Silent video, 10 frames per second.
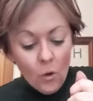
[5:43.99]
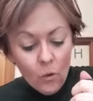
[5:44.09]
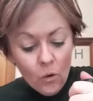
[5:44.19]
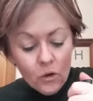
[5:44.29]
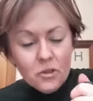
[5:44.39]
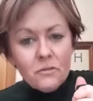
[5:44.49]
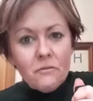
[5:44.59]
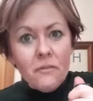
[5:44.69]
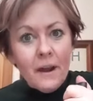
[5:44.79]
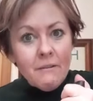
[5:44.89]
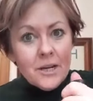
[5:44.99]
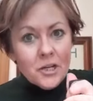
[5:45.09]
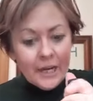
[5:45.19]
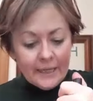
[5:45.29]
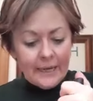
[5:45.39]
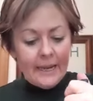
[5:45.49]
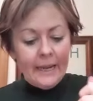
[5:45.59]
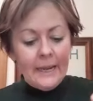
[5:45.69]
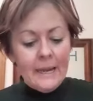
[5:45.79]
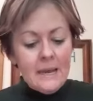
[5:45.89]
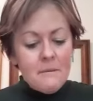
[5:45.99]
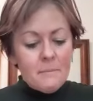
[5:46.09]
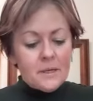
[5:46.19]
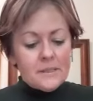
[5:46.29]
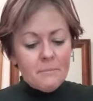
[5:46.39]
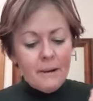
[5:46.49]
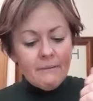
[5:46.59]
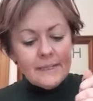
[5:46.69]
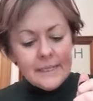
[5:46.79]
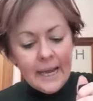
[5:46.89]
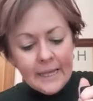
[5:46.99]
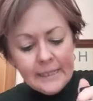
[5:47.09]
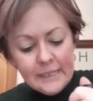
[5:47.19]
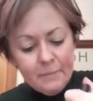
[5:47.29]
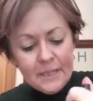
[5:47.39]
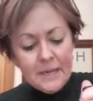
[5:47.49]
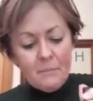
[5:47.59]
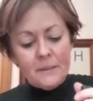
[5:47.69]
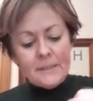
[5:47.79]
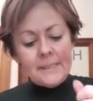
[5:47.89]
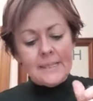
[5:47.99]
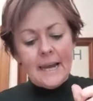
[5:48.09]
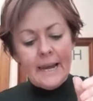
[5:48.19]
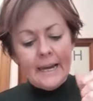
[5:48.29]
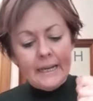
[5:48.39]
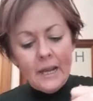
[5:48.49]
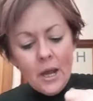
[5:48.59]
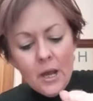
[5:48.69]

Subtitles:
or just very gently, because the berries can spit up and stain,